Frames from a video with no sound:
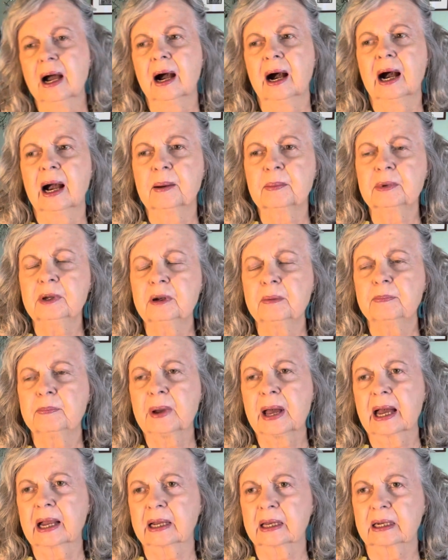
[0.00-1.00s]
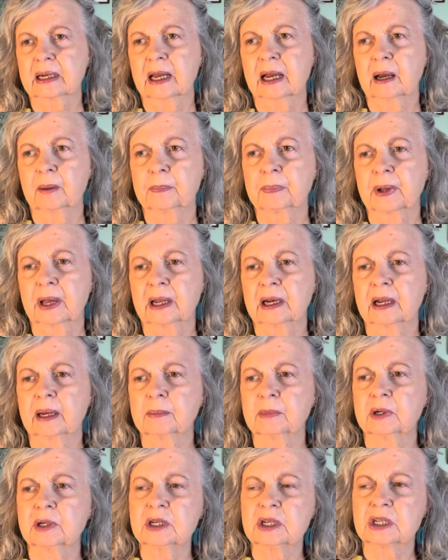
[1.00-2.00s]
I'm going to back it up, and
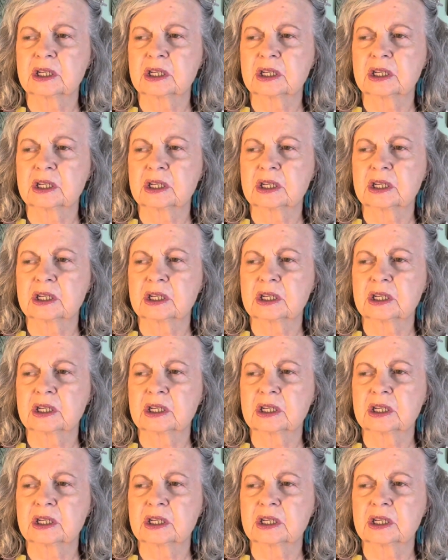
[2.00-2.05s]
I'm going to